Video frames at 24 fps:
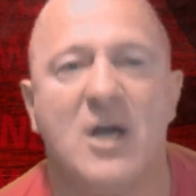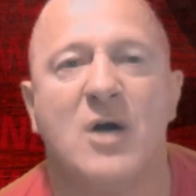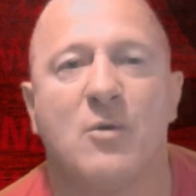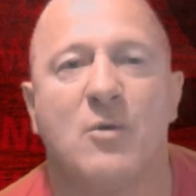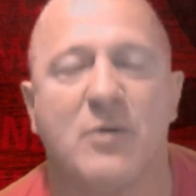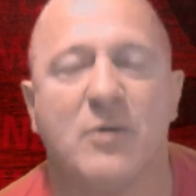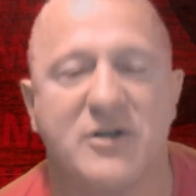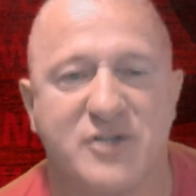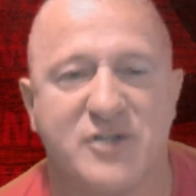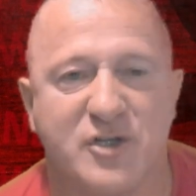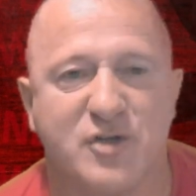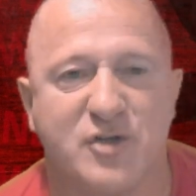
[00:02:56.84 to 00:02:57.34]

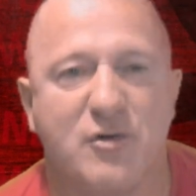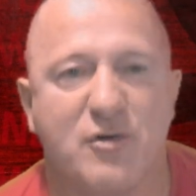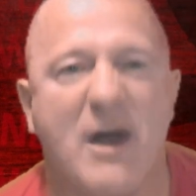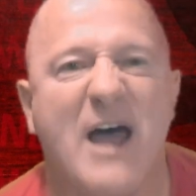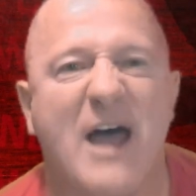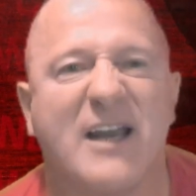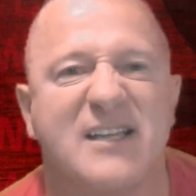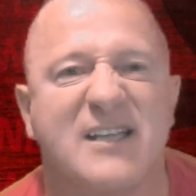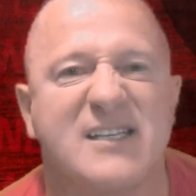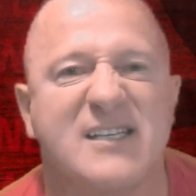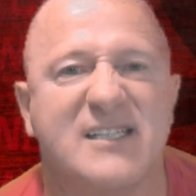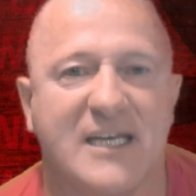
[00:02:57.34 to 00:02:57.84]
was to try
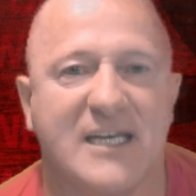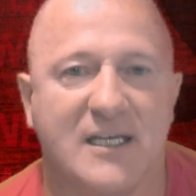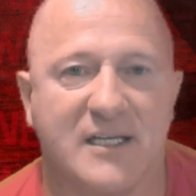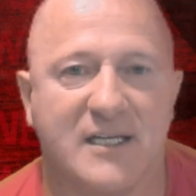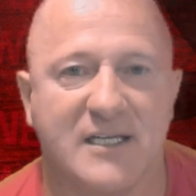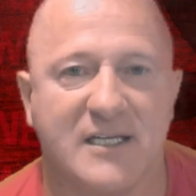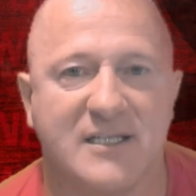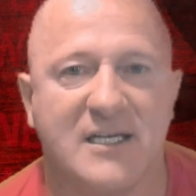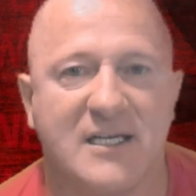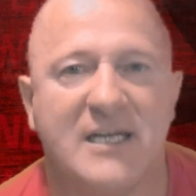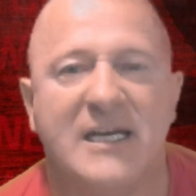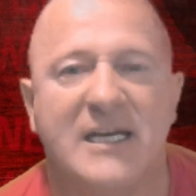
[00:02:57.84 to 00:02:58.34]
to steal
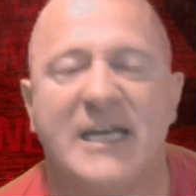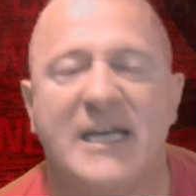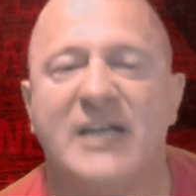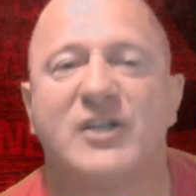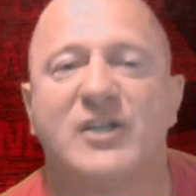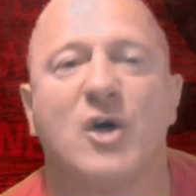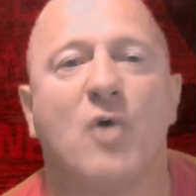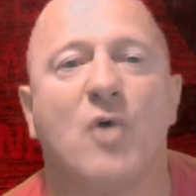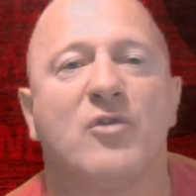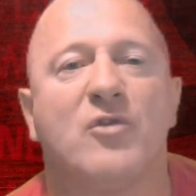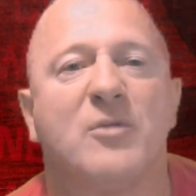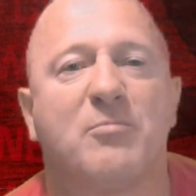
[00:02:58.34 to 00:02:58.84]
it. He
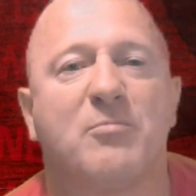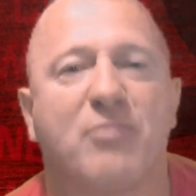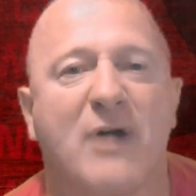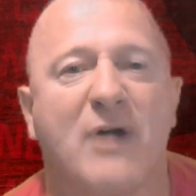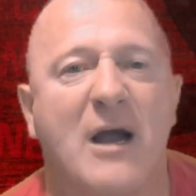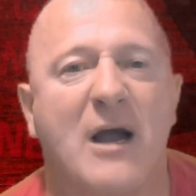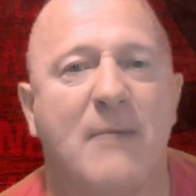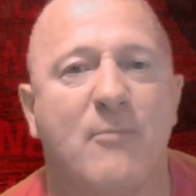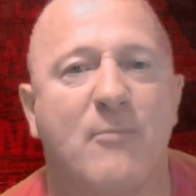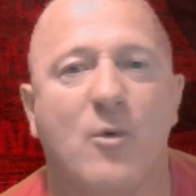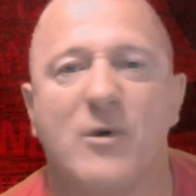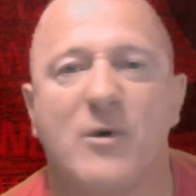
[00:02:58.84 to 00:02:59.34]
told the
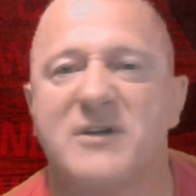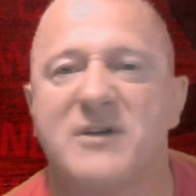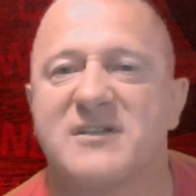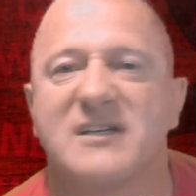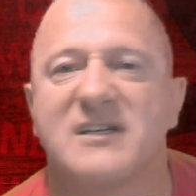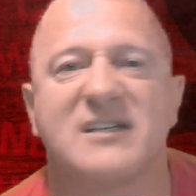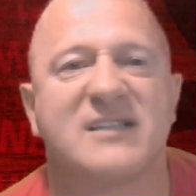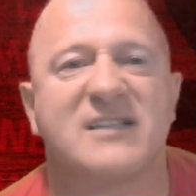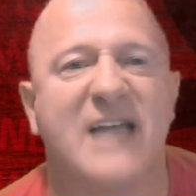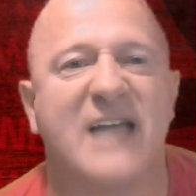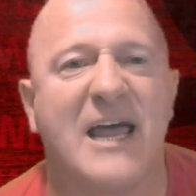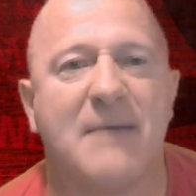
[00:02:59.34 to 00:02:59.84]
Proud Boys to
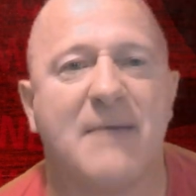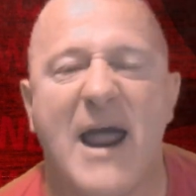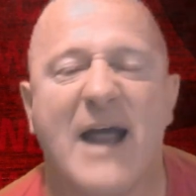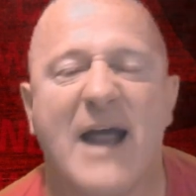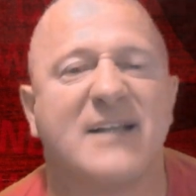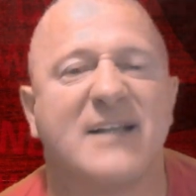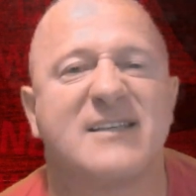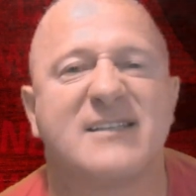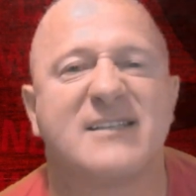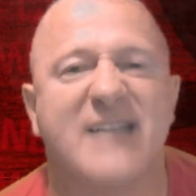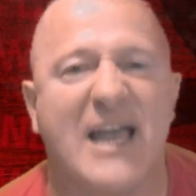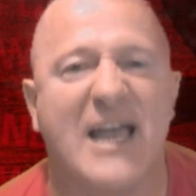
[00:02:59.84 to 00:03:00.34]
stand
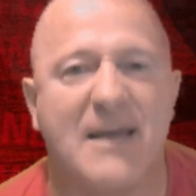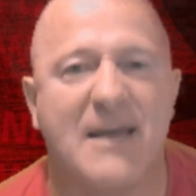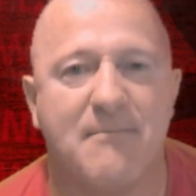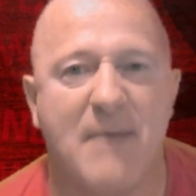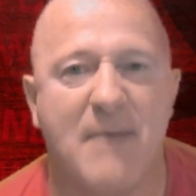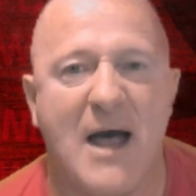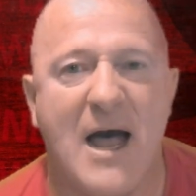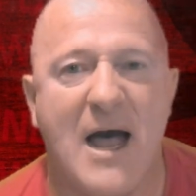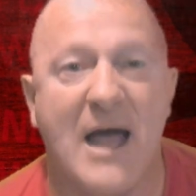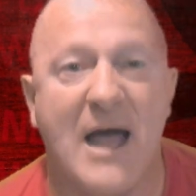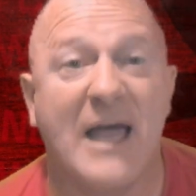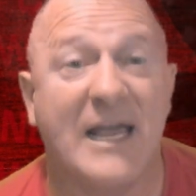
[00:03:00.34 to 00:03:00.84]
back and stand
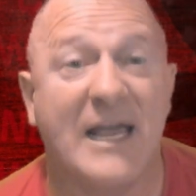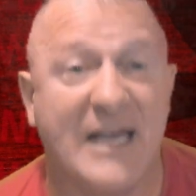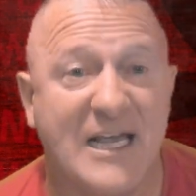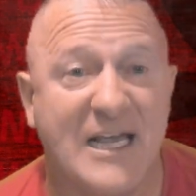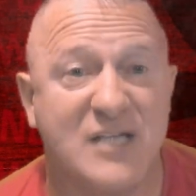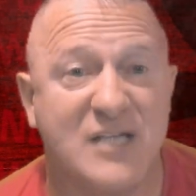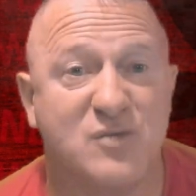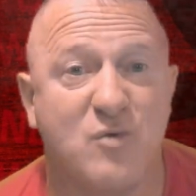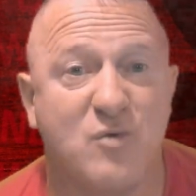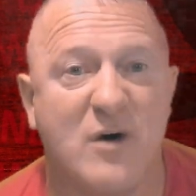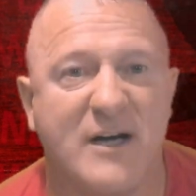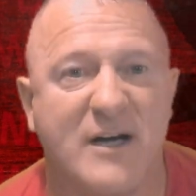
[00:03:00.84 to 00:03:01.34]
by, and
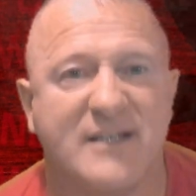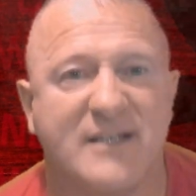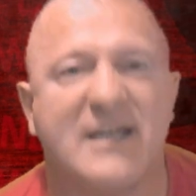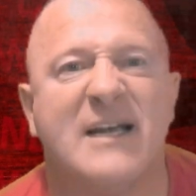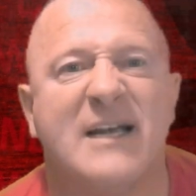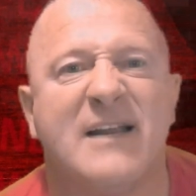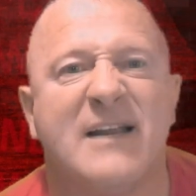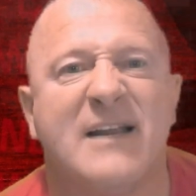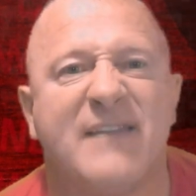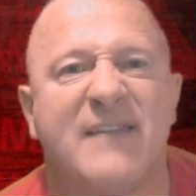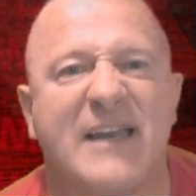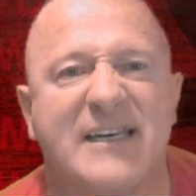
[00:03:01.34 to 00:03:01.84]
guess what?
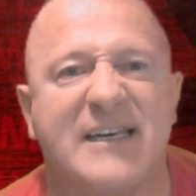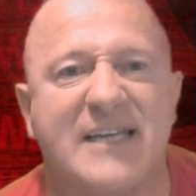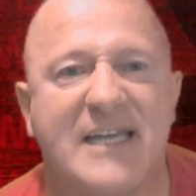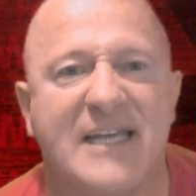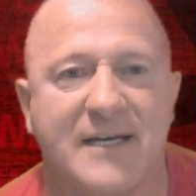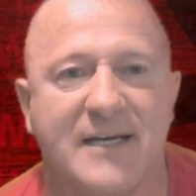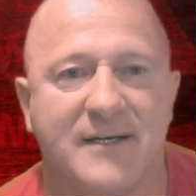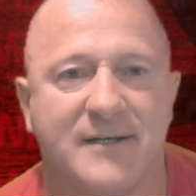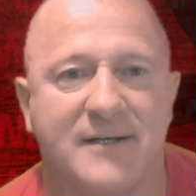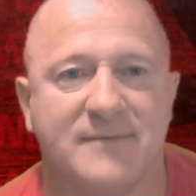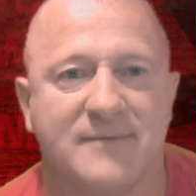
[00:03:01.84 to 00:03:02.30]
They did.